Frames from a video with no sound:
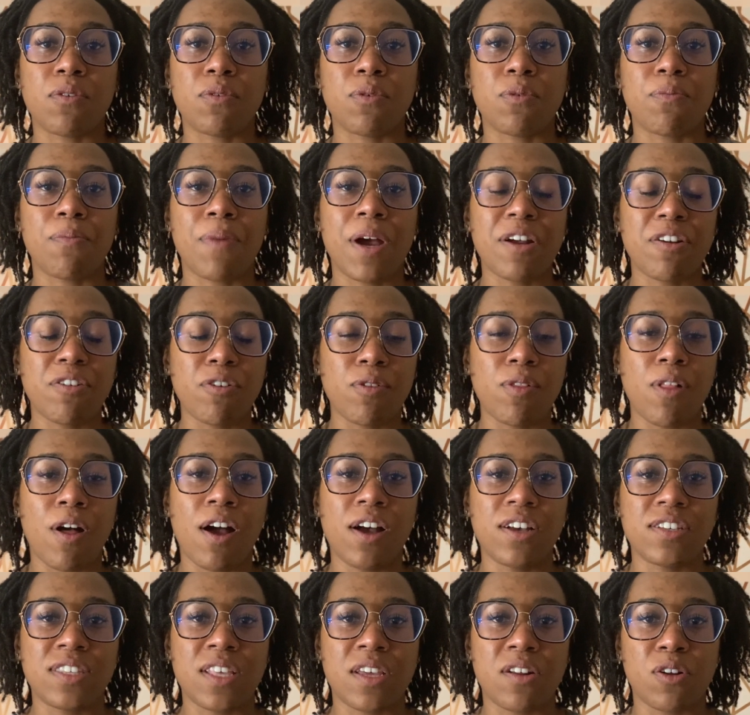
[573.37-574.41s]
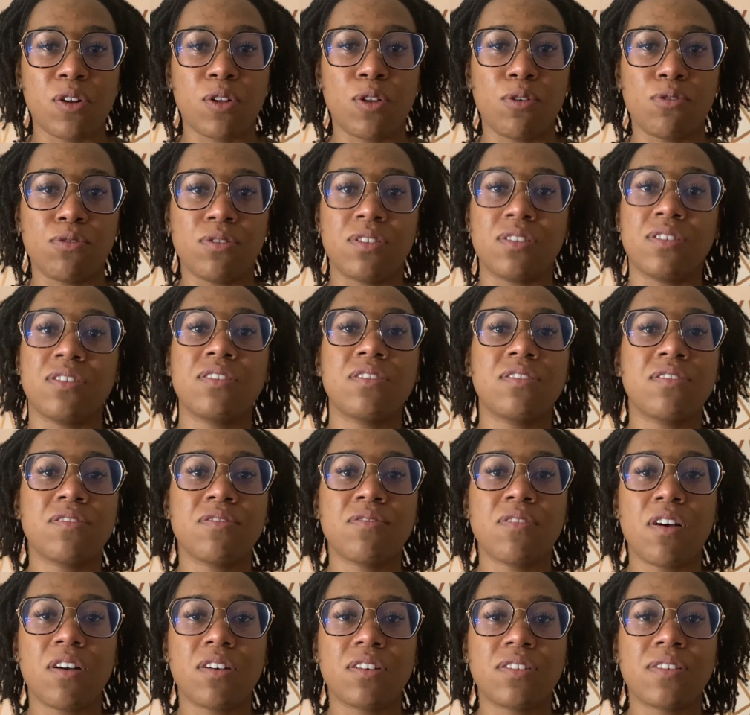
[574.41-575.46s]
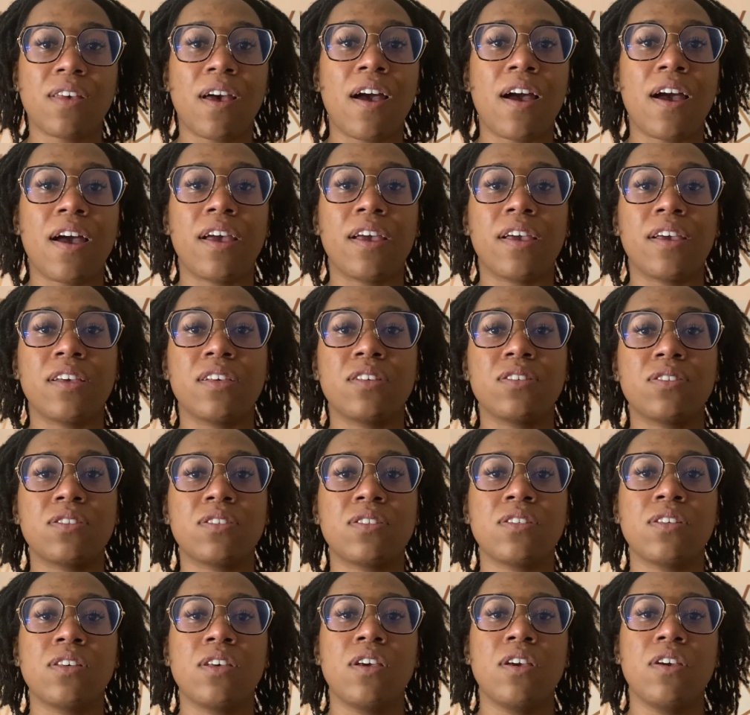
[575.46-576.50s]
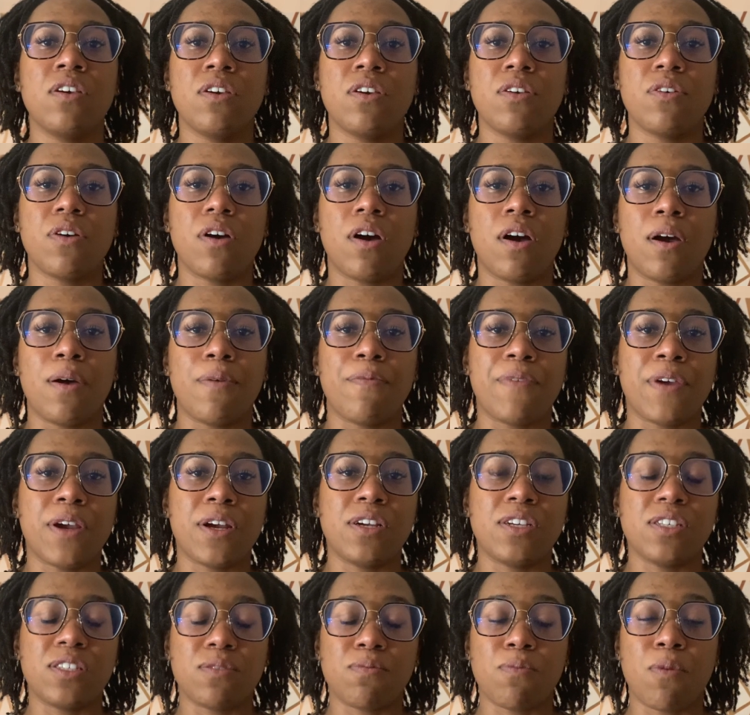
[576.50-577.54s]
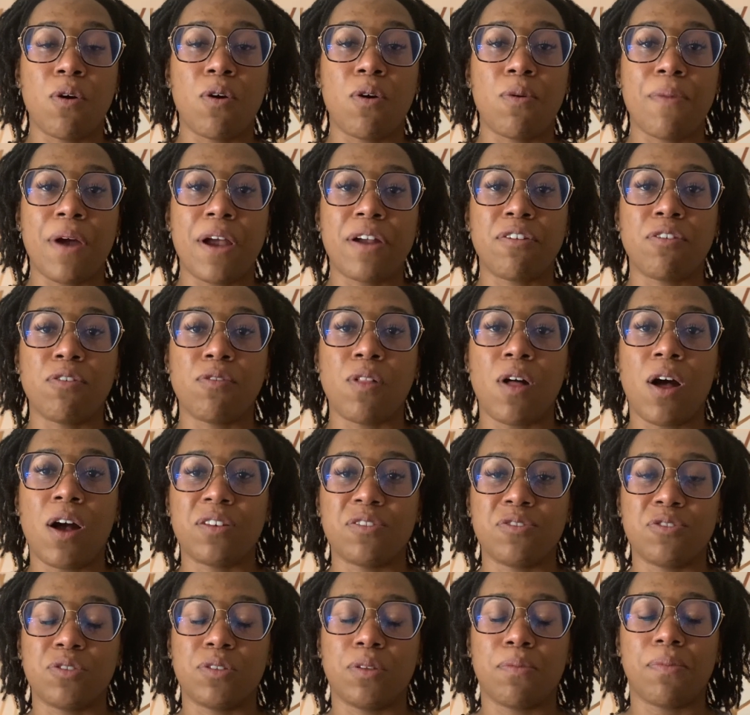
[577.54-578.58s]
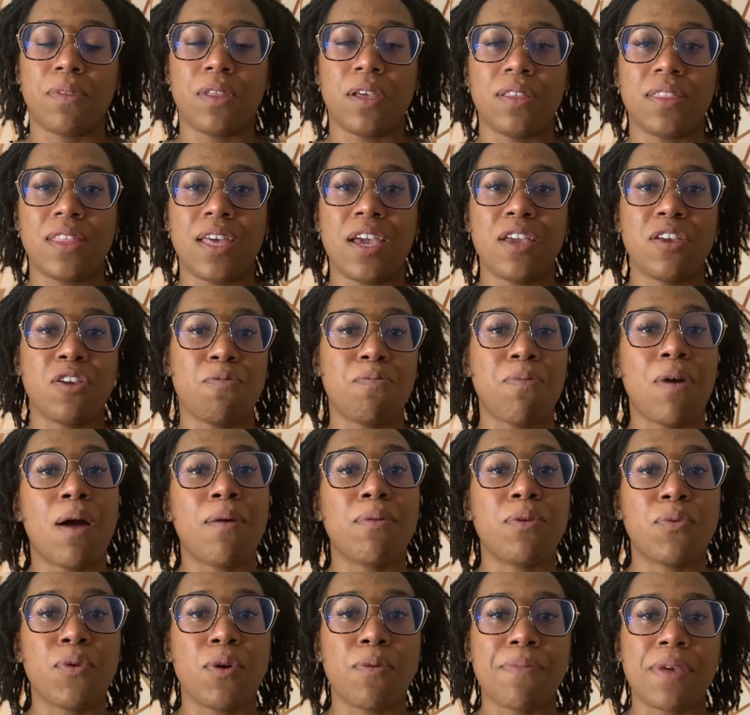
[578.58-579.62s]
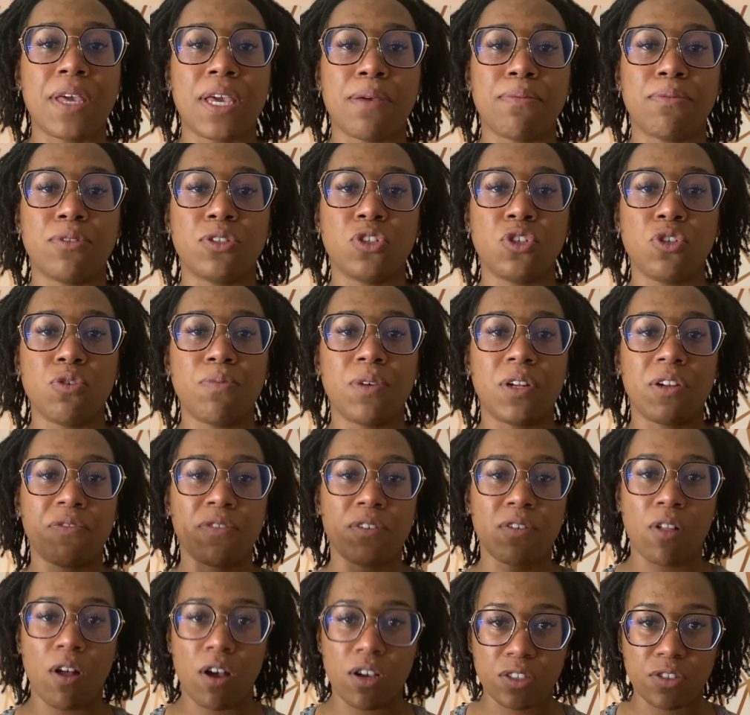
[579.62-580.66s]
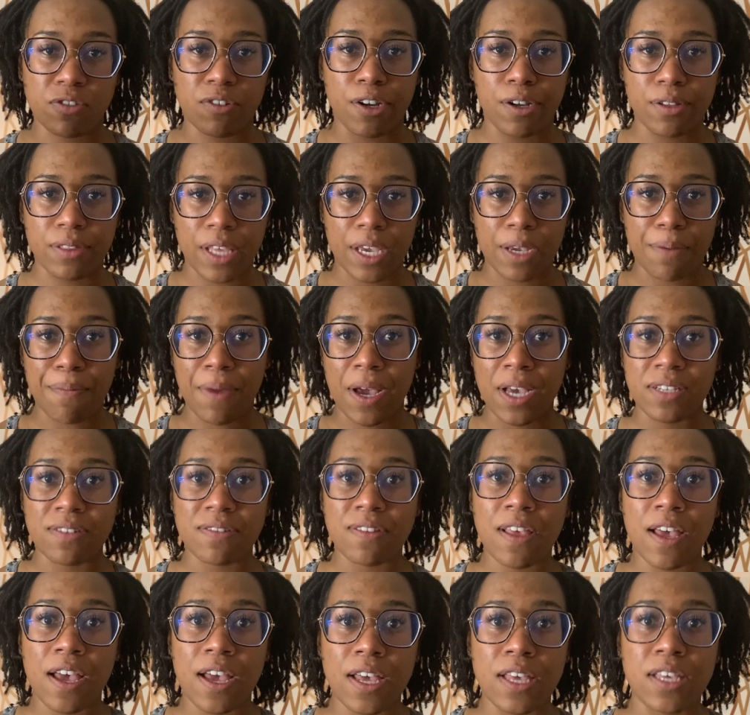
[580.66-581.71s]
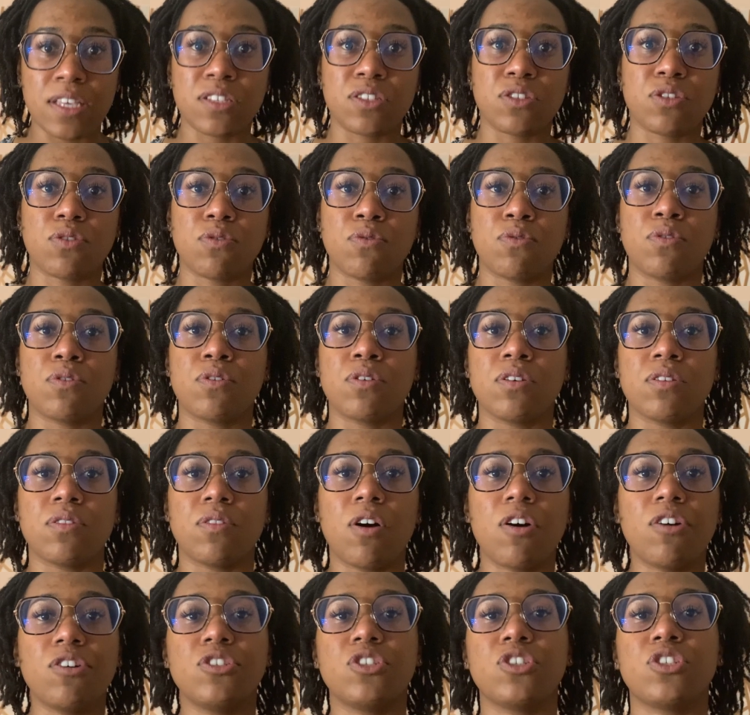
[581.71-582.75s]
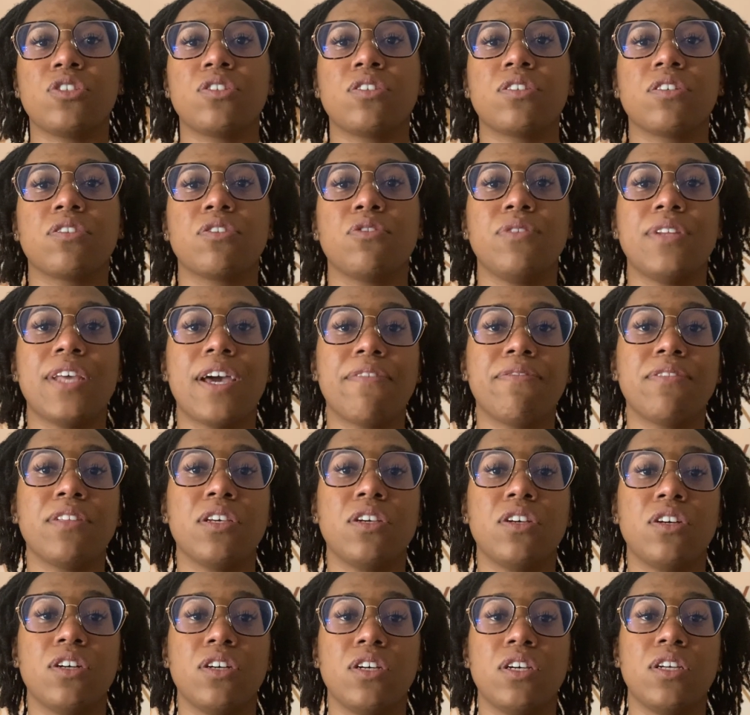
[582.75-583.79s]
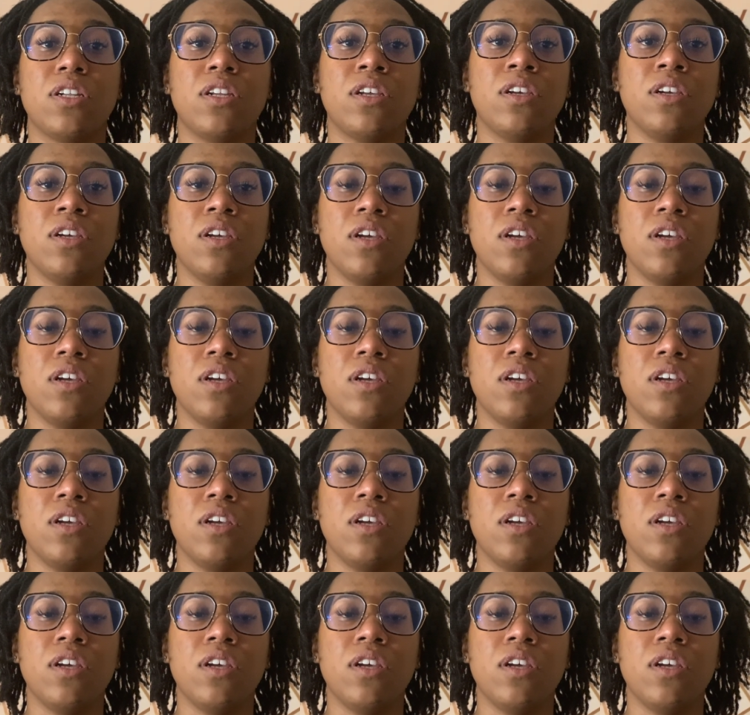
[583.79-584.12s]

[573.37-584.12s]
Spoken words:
micro locks that are close to sister lock size, very small micro locks or something like that, you probably won't be able to. But if your locks are around like my size or larger, you definitely could